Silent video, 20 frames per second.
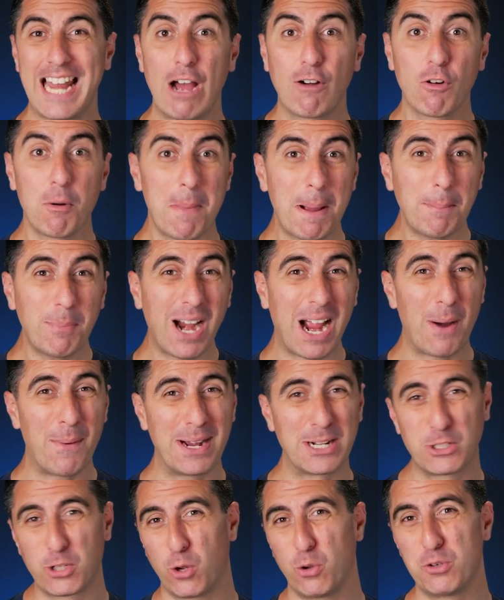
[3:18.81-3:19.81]
Now remember how
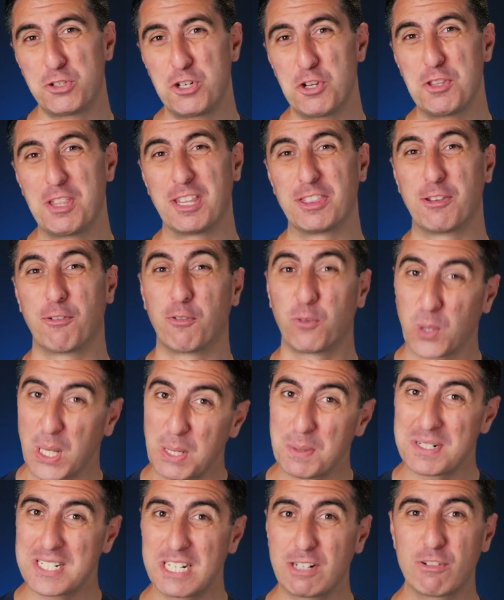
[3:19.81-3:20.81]
I told you that the
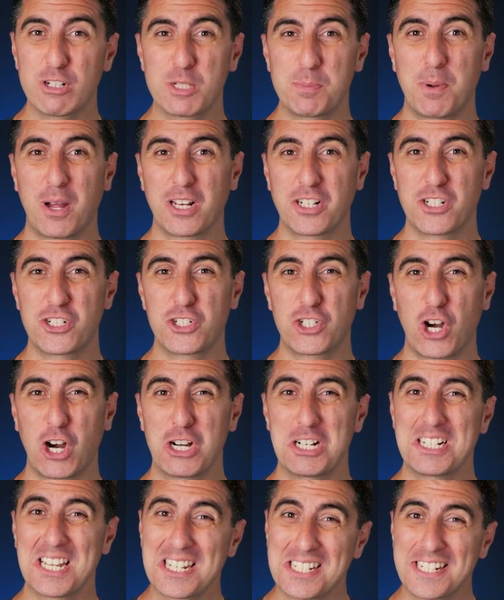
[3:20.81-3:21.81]
frequency response
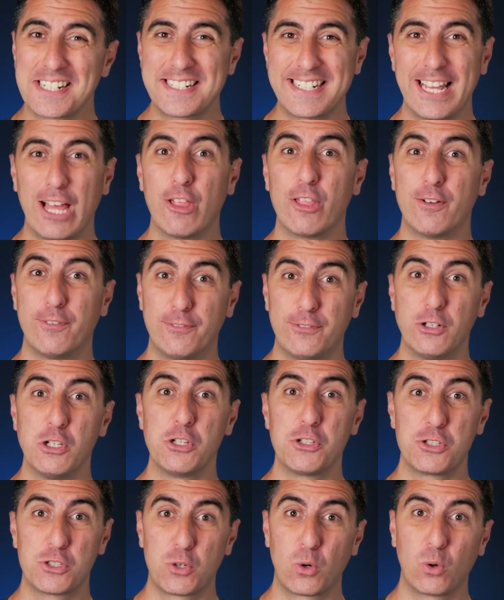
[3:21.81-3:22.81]
chart doesn't tell the
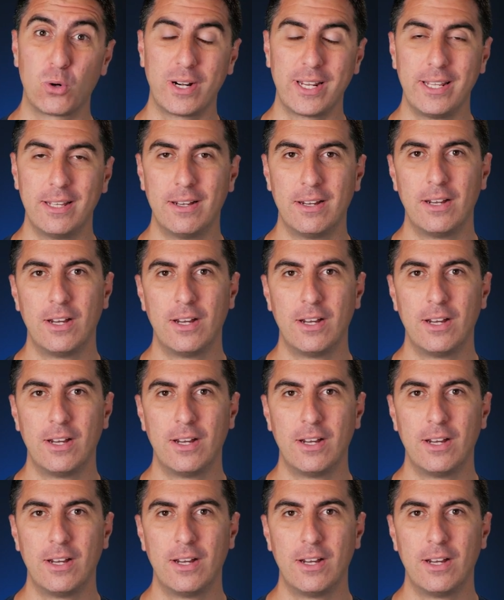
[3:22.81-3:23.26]
full story?